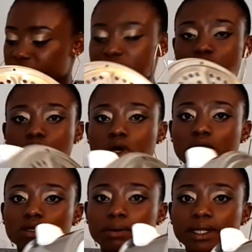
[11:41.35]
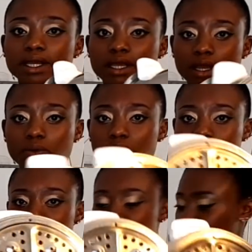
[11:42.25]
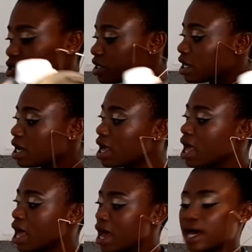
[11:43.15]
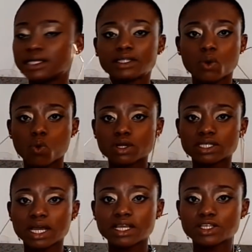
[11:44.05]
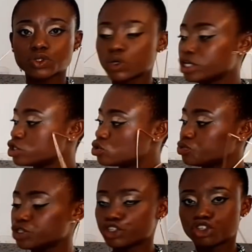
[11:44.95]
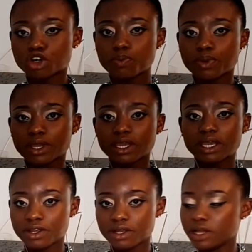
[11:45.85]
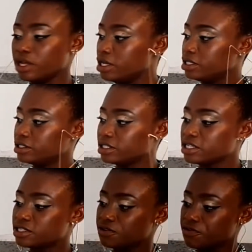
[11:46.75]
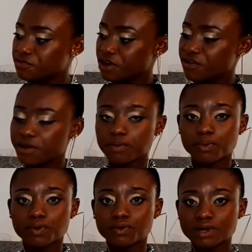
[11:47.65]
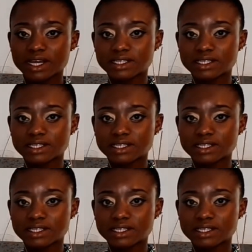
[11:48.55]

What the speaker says: This cooker normally came with a strainer, and the water is going to be dropping in this very bowl right